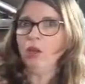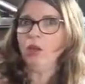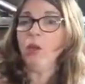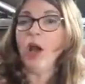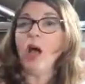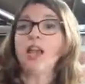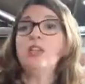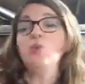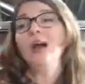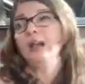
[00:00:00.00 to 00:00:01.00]
Well,
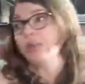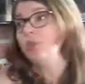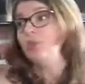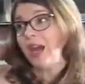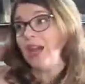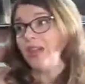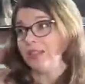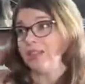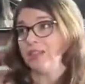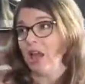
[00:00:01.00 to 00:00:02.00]
I do that in
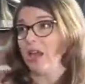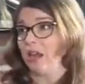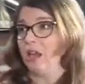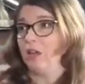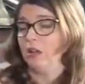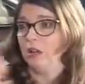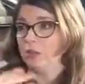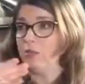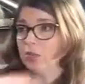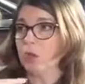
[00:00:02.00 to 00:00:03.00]
Asana
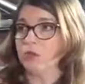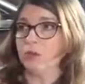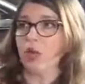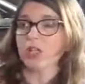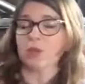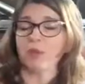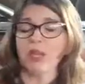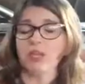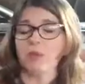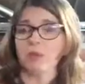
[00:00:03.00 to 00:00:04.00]
in terms of project
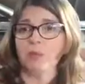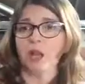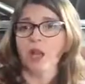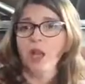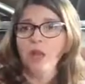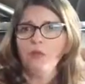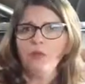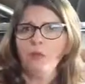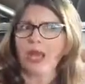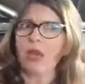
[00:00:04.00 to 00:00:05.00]
management, but
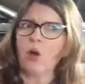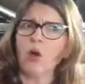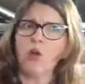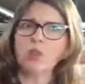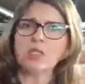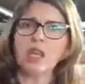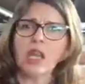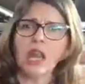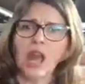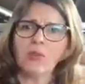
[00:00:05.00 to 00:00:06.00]
for my goals,
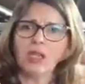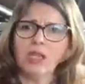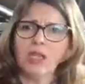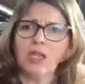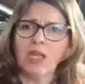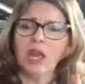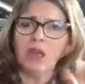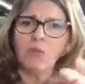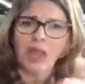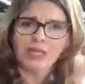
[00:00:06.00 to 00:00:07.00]
I
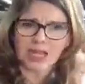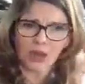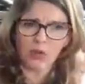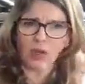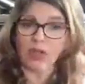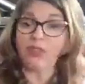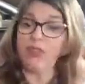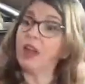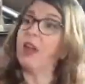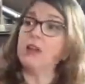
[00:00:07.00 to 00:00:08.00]
write down what I
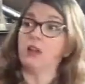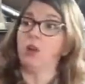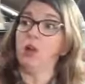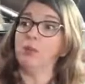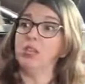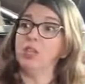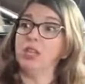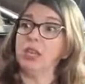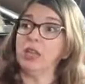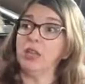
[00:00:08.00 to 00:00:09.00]
think I can accomplish in
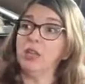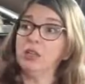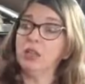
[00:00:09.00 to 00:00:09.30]
the year,